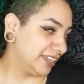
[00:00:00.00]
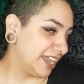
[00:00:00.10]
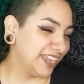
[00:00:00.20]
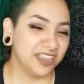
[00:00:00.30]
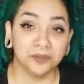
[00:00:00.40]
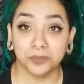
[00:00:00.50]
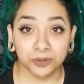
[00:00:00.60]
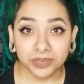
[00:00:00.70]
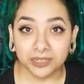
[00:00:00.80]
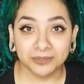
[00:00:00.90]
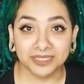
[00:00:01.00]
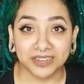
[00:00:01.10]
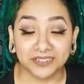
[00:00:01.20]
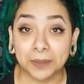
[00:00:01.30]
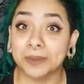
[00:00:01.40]
I got bored with
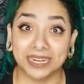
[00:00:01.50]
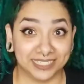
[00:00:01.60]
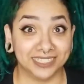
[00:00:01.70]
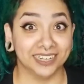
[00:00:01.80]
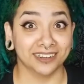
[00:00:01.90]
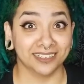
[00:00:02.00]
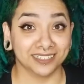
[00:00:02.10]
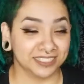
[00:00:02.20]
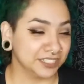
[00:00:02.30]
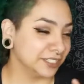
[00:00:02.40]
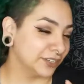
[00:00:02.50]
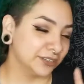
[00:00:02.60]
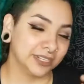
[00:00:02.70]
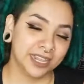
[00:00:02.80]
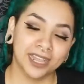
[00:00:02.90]
everything, but I did get a lot done, so
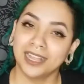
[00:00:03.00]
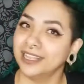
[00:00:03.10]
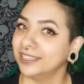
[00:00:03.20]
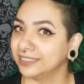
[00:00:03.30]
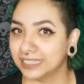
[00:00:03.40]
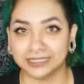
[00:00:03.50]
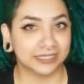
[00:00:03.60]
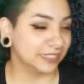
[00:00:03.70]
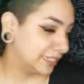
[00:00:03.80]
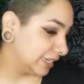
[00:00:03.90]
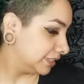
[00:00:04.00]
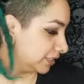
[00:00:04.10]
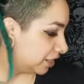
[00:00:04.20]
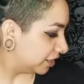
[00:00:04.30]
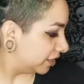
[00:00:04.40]
let's get
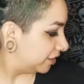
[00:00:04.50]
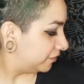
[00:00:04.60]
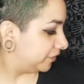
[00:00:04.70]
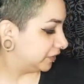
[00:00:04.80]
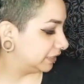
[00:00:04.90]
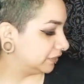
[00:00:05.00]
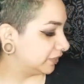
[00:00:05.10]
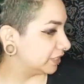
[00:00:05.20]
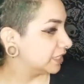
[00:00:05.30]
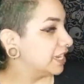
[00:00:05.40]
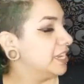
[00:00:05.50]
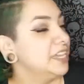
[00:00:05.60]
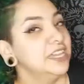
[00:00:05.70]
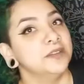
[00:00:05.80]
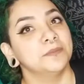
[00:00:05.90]
started. First things first,
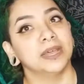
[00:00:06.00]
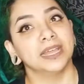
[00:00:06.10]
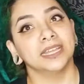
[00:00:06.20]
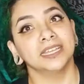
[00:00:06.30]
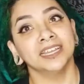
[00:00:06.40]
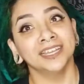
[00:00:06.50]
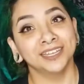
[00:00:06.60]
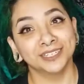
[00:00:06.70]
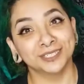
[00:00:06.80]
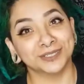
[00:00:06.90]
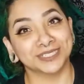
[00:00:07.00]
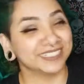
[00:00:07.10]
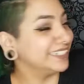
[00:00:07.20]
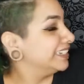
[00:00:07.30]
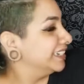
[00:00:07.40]
my
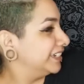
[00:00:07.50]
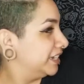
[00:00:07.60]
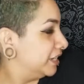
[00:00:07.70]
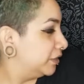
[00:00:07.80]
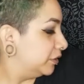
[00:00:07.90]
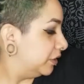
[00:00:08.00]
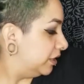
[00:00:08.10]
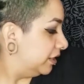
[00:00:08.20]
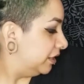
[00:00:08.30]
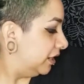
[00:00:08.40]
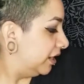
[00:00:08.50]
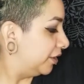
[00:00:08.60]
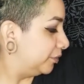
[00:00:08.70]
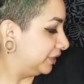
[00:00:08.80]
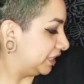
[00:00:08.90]
twisted
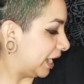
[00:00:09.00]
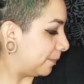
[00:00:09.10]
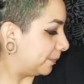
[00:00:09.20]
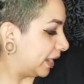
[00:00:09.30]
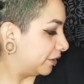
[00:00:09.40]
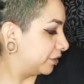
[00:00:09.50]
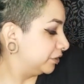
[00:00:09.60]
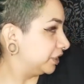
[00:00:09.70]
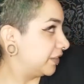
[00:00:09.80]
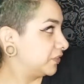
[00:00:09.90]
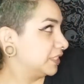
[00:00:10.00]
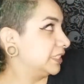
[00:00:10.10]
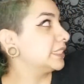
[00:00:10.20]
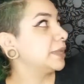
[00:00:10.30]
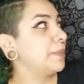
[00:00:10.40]
witch hat by Crochet Witch. This
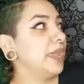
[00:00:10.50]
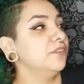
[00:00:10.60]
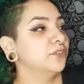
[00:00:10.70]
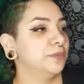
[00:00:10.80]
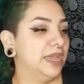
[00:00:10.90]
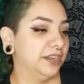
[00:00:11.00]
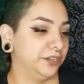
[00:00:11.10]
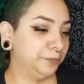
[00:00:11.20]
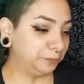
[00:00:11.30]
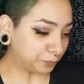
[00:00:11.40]
is a paid for pattern.